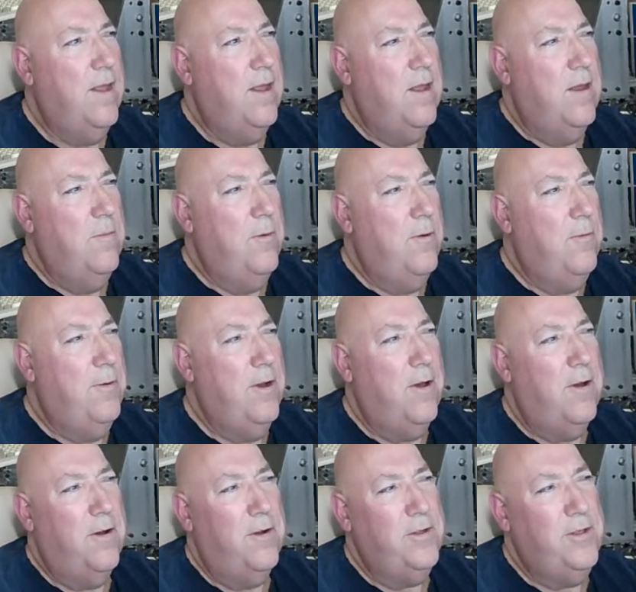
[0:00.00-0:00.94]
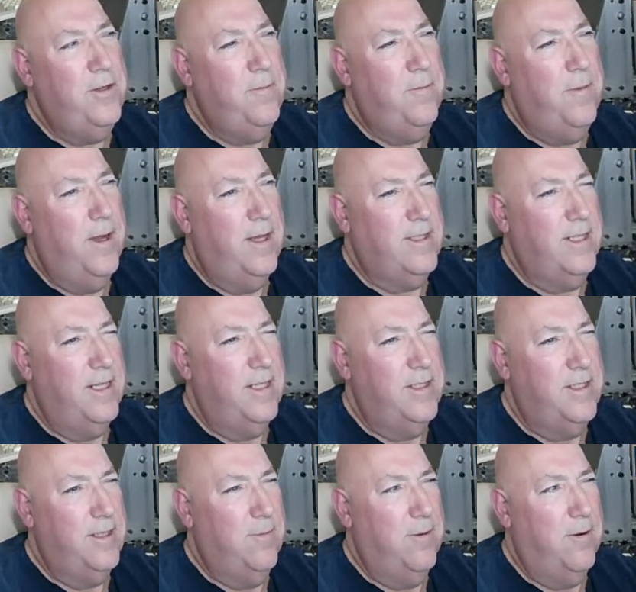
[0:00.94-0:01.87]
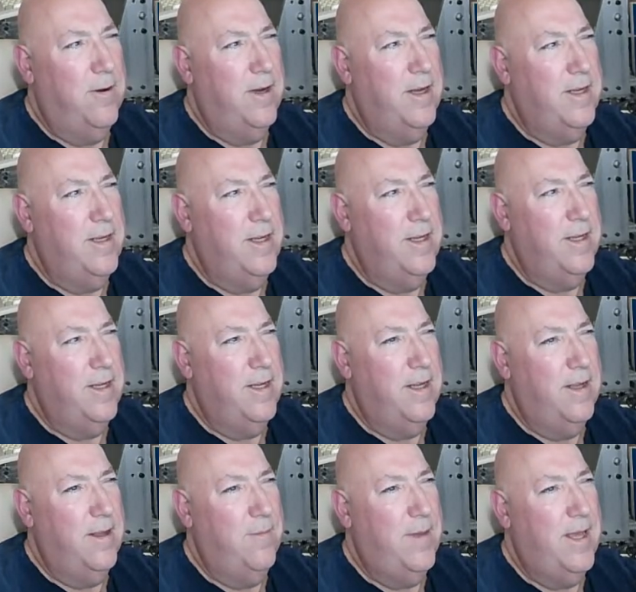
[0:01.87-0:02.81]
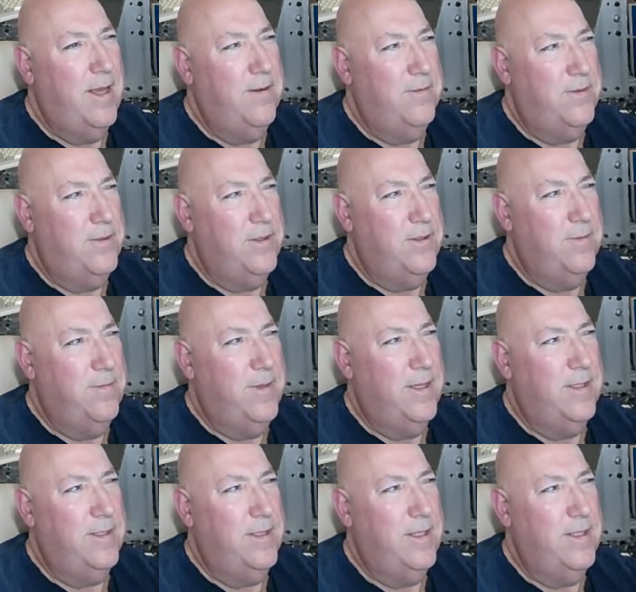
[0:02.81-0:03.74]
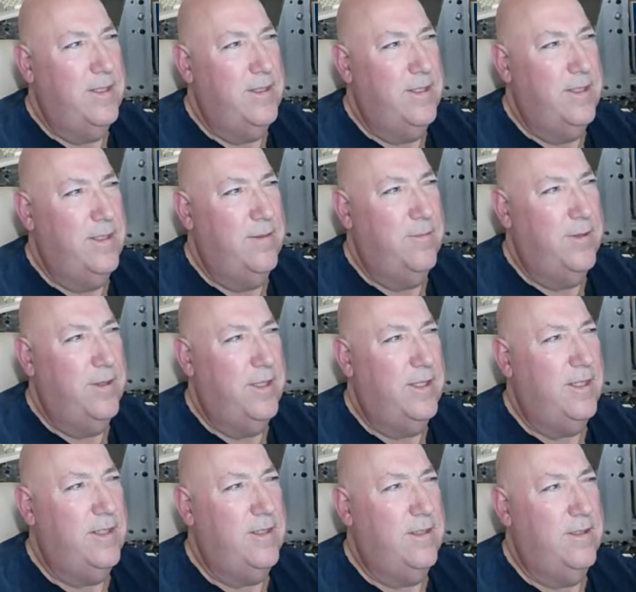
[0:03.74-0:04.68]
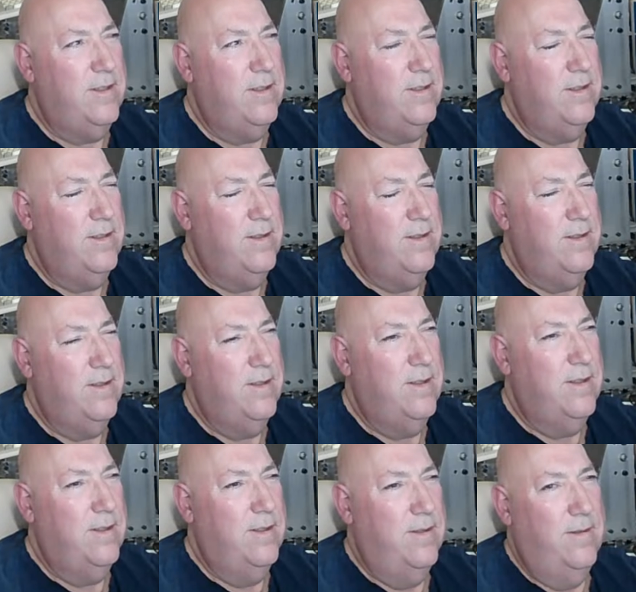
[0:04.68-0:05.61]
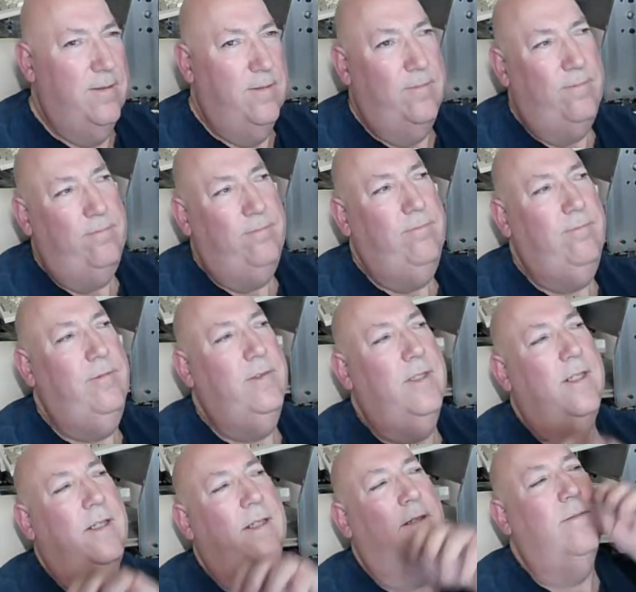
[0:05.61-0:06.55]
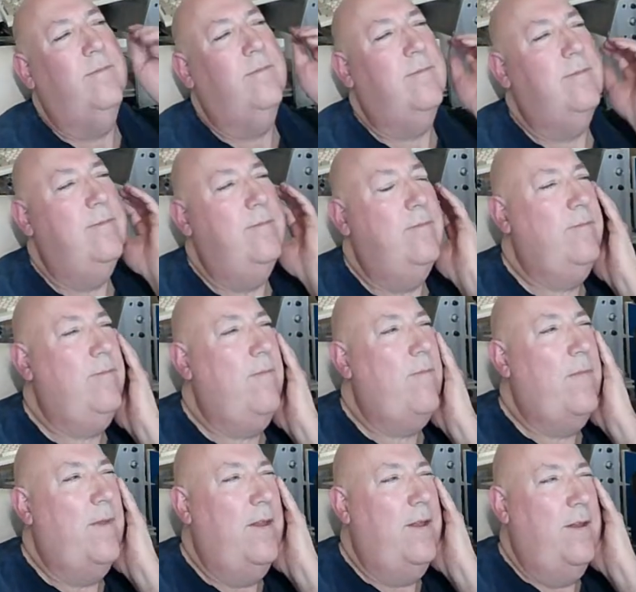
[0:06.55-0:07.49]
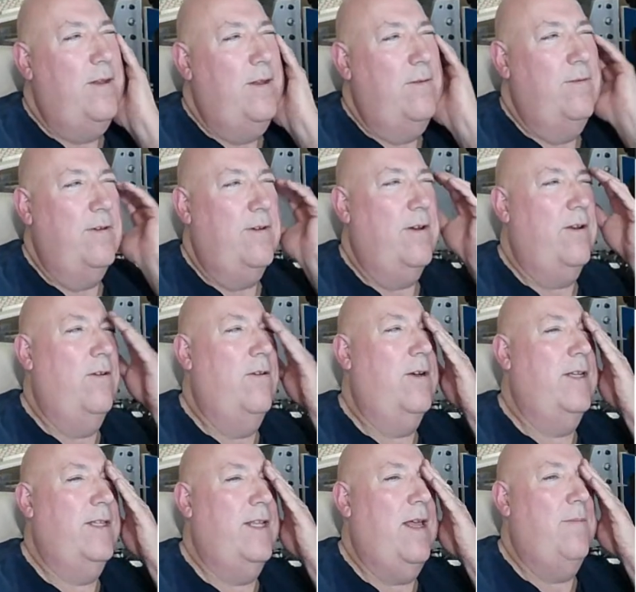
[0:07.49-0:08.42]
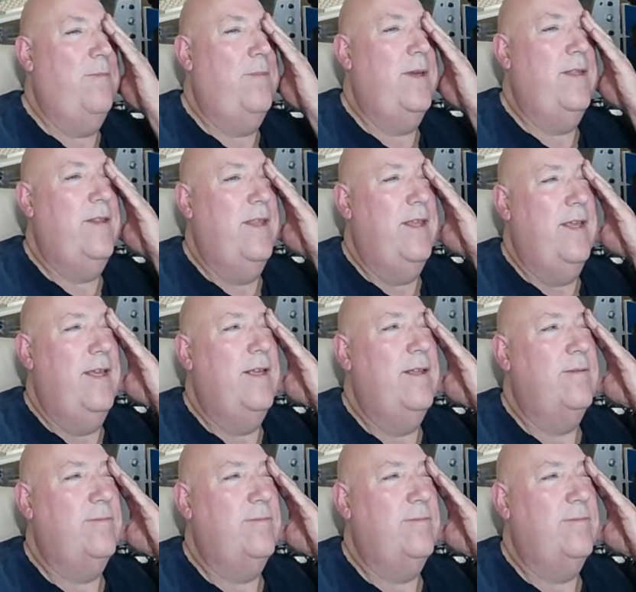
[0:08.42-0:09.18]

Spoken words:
But we're not on UPAS engine, we're on about UPAS engine. But it is. So we've got to look at that bit there.